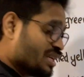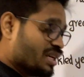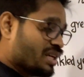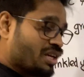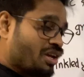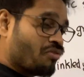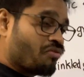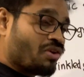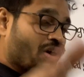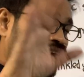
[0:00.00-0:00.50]

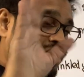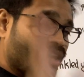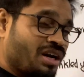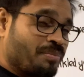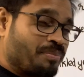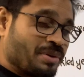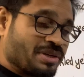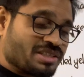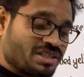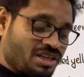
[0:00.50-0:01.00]
If
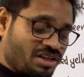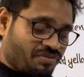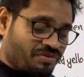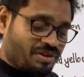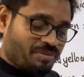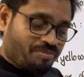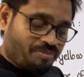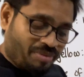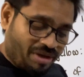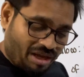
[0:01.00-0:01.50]
100% of the
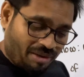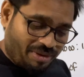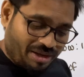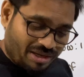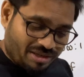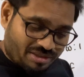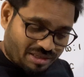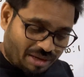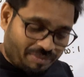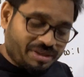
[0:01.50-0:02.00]

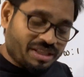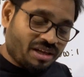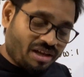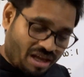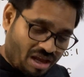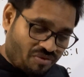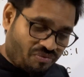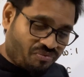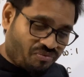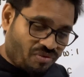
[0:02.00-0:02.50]
babies, the
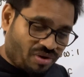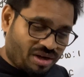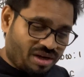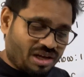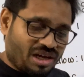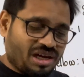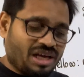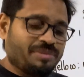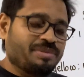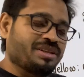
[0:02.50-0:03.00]

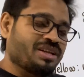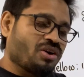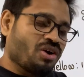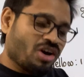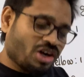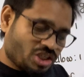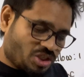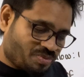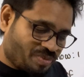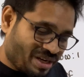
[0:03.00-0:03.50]
F1, the
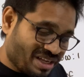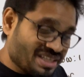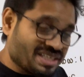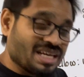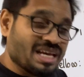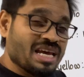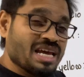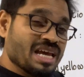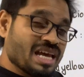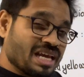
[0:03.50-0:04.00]
offsprings
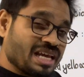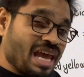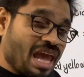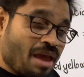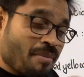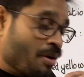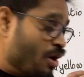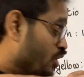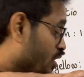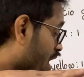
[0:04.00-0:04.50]

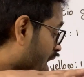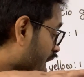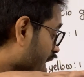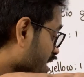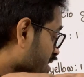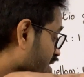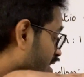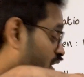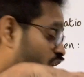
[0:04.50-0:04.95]
came out as